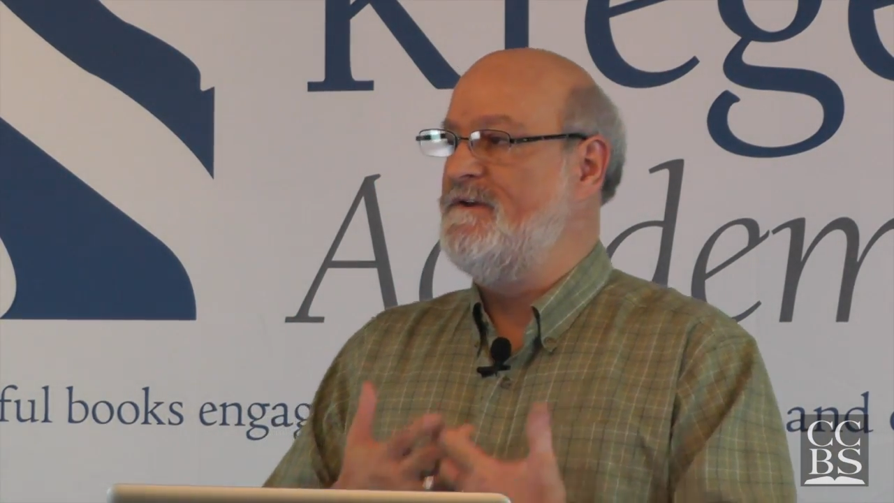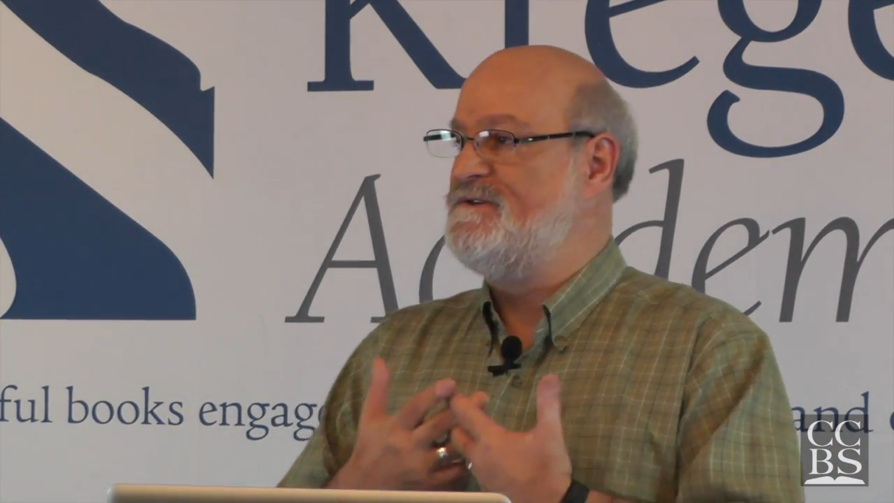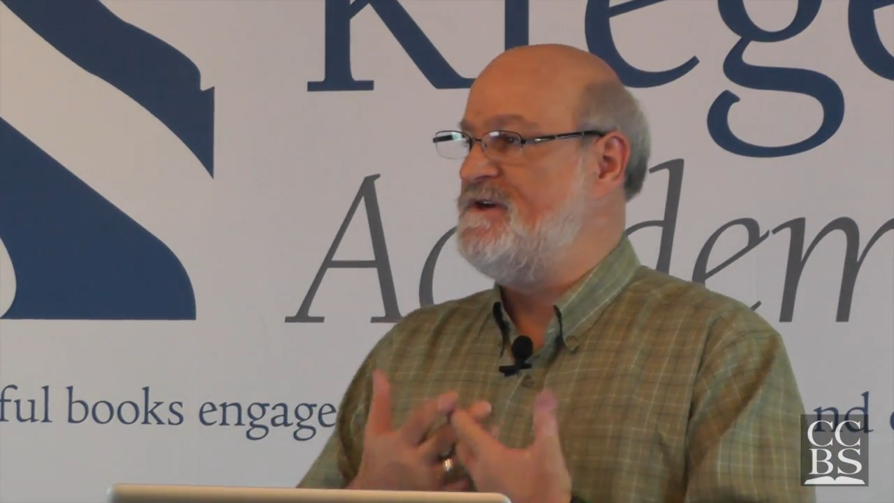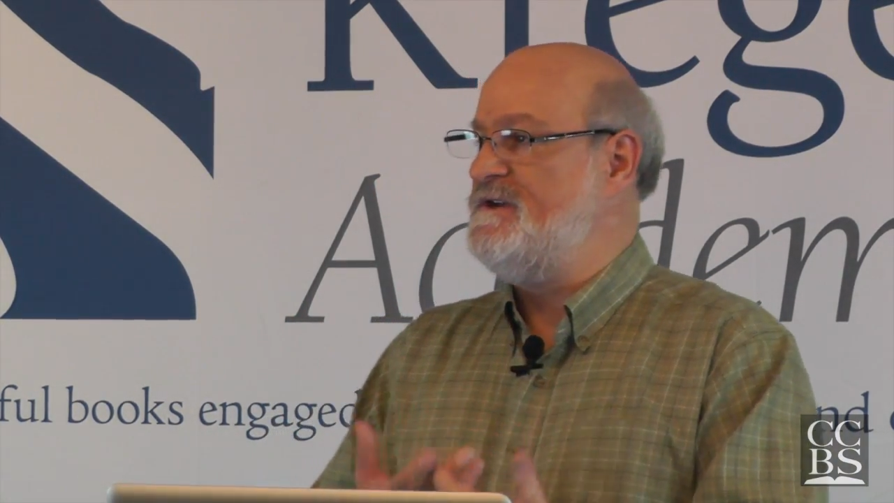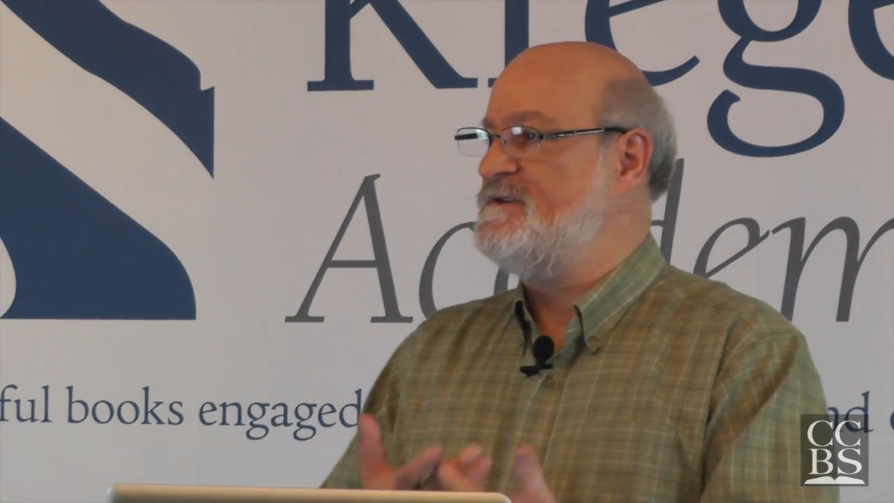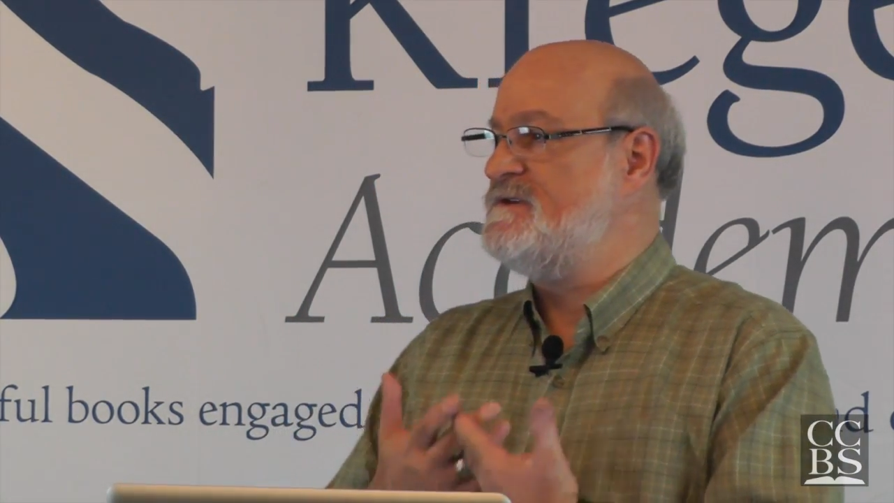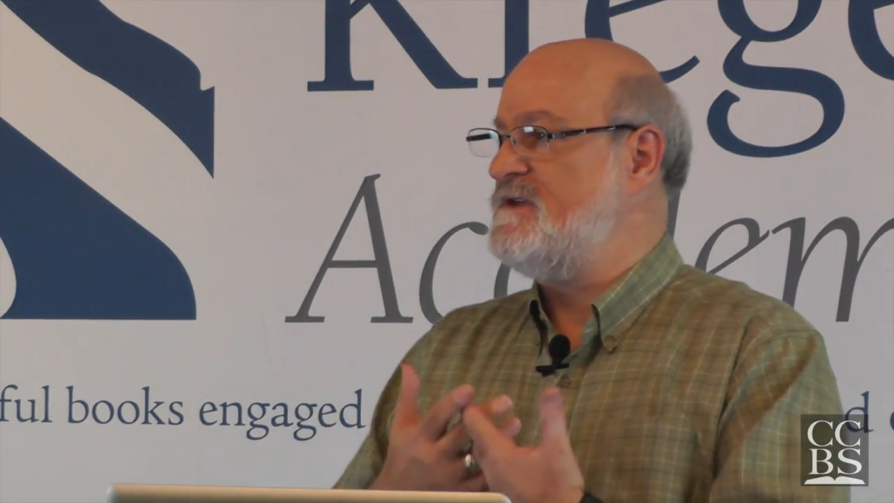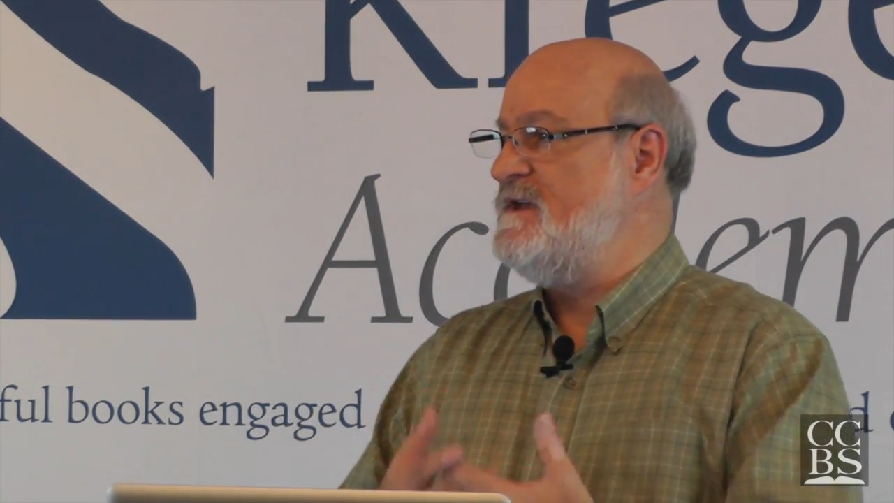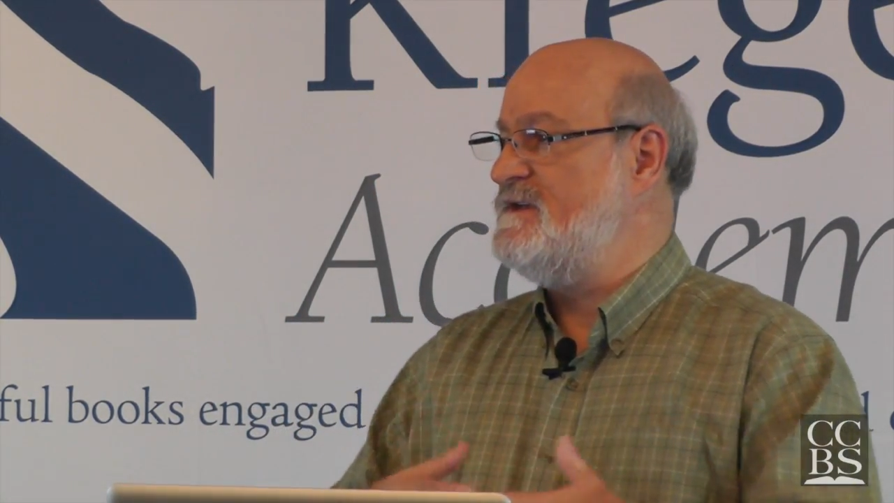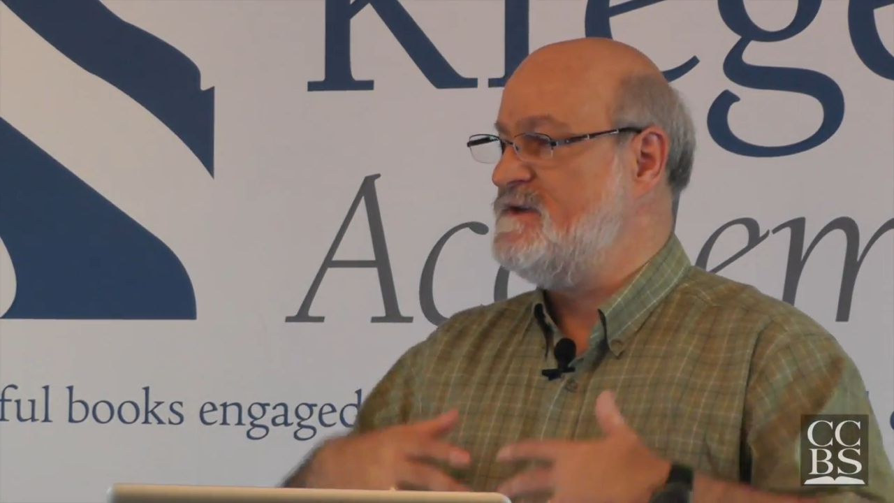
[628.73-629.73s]
that
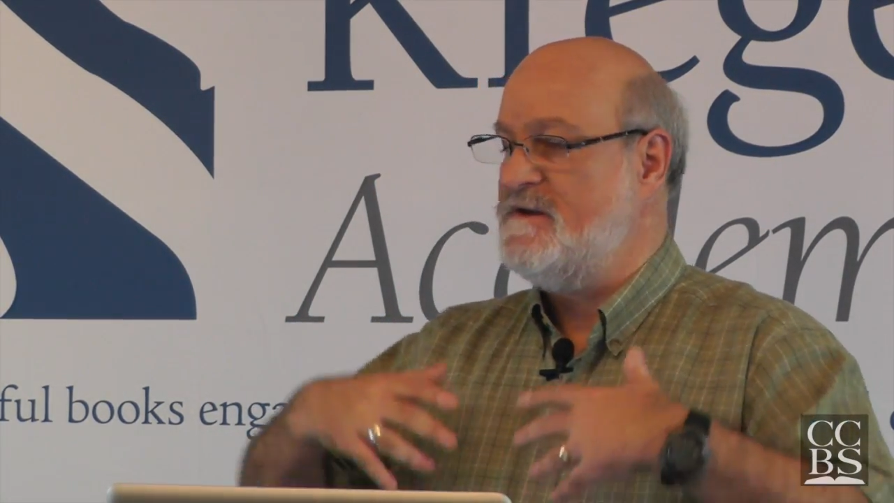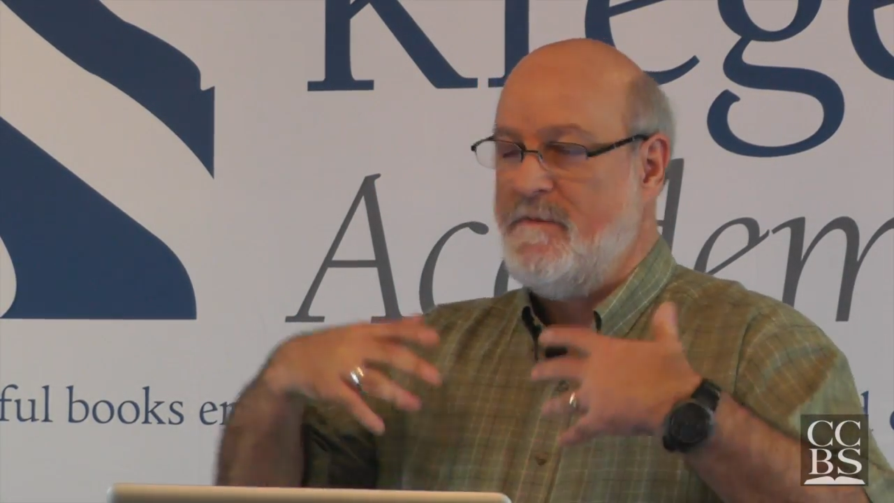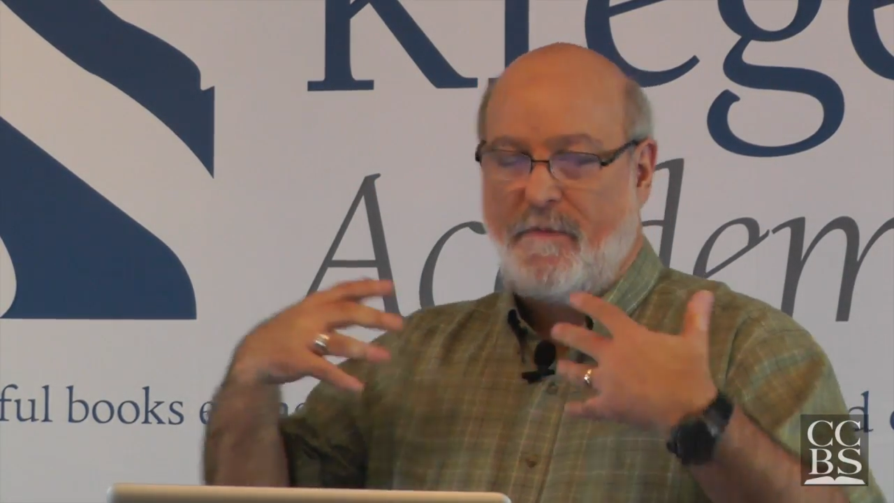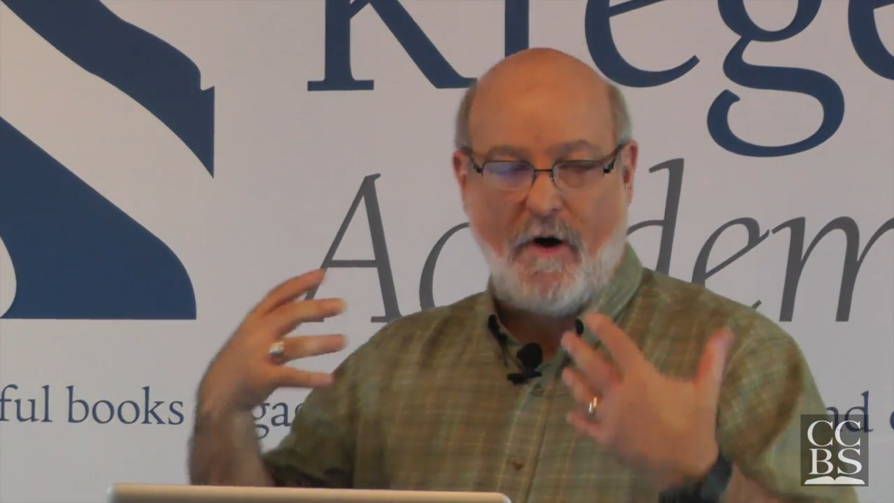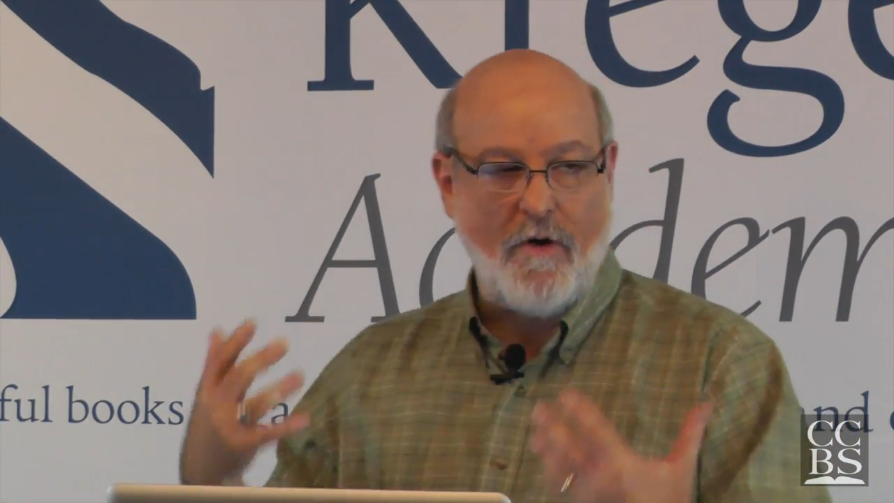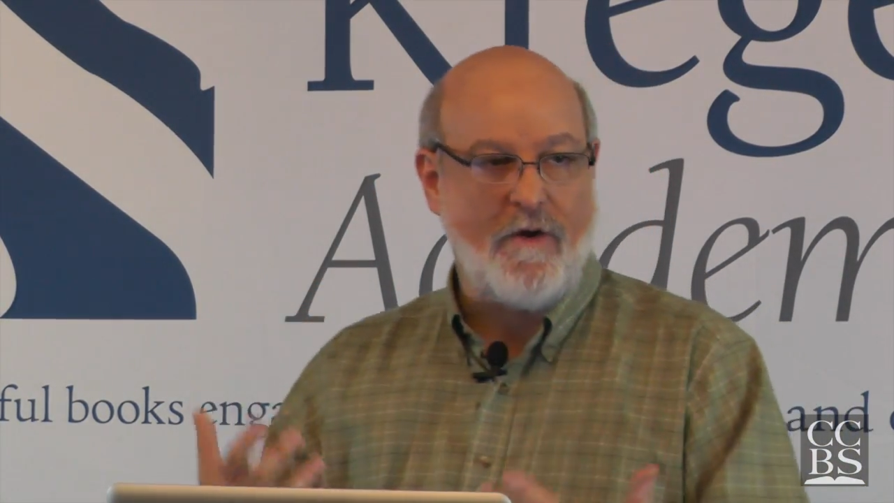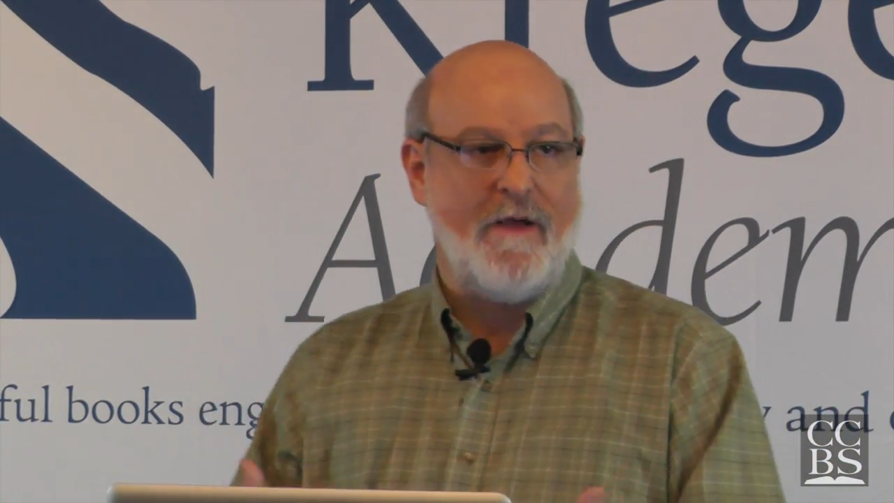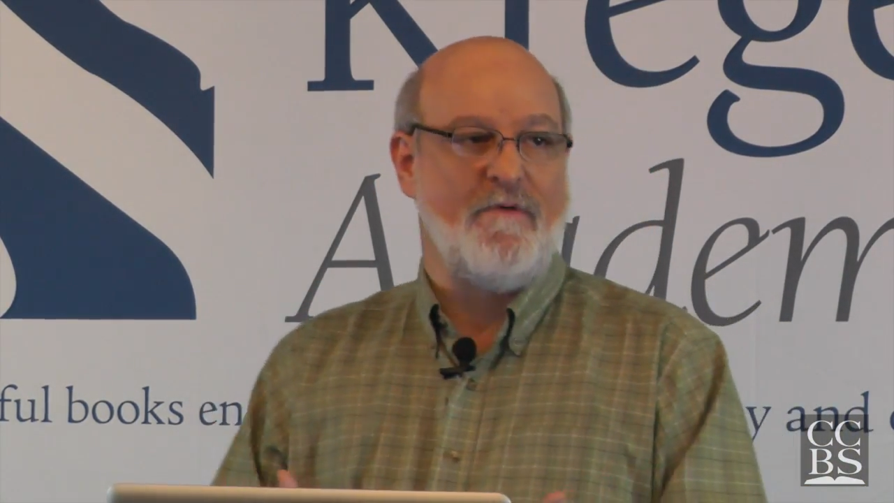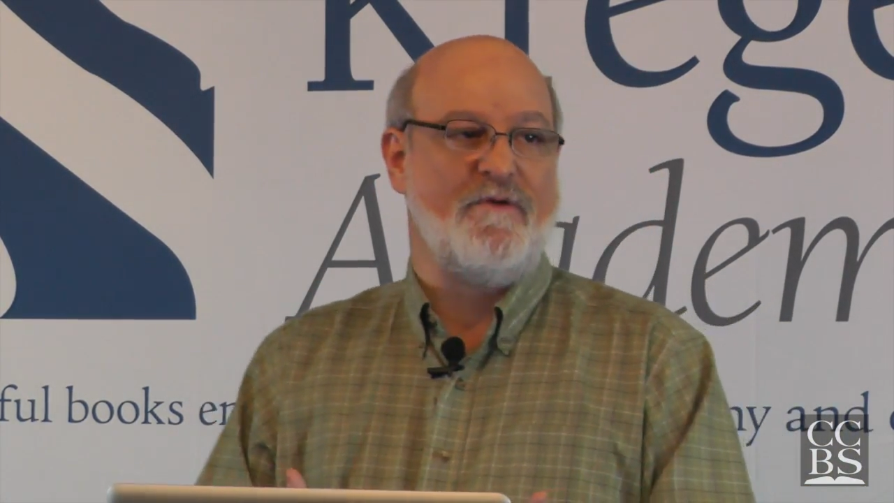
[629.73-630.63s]
Jesus is and the program